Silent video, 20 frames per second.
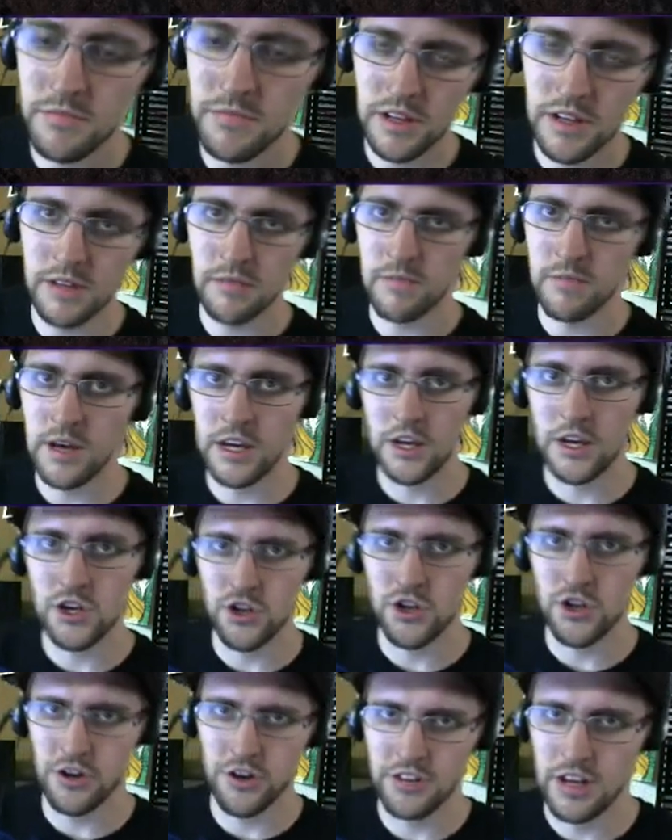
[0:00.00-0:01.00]
making sure
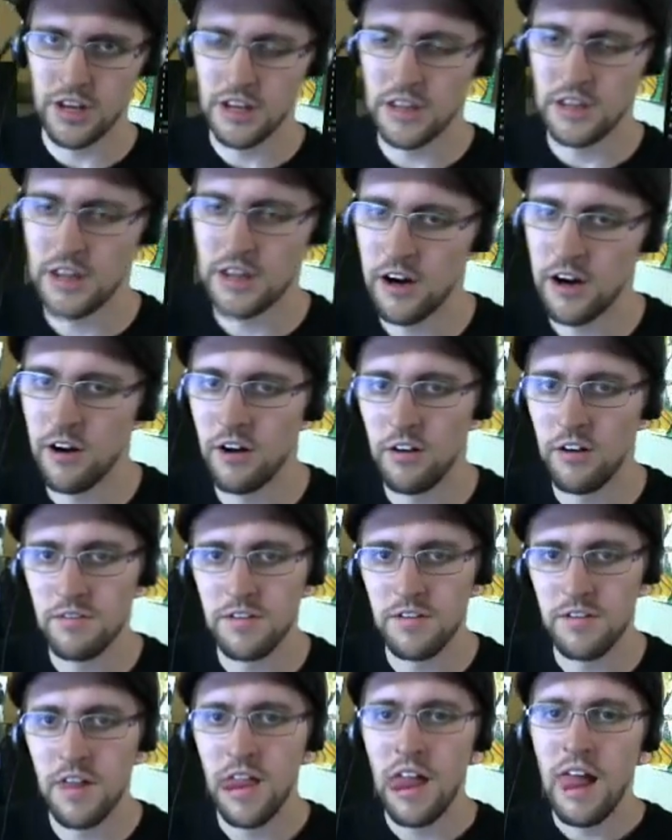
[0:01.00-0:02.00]
you're taken care of.
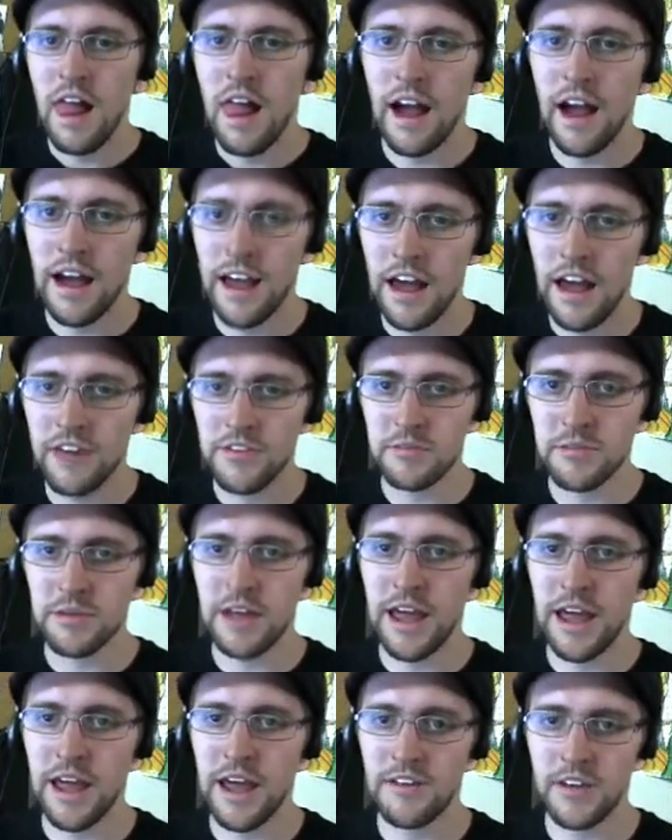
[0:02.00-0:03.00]
I haven't been
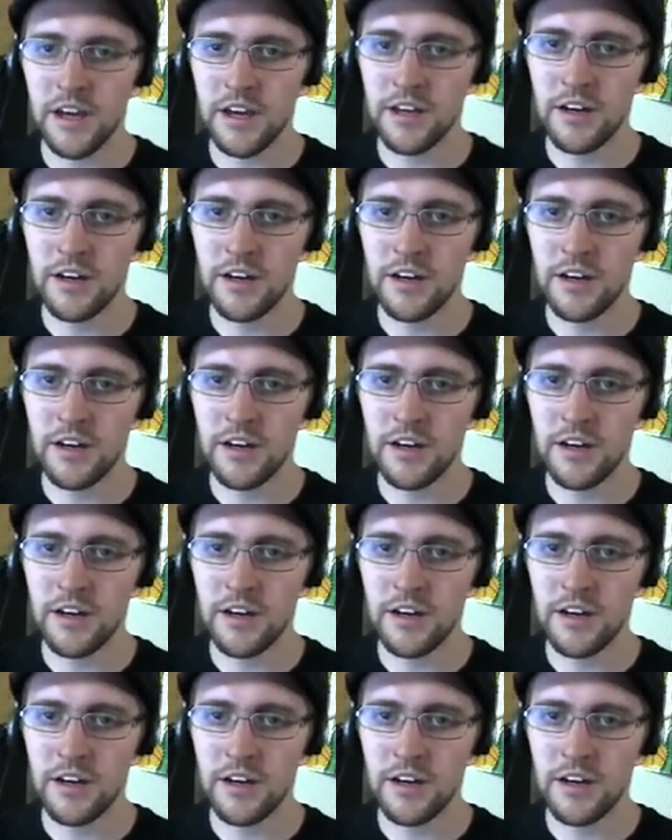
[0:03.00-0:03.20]
having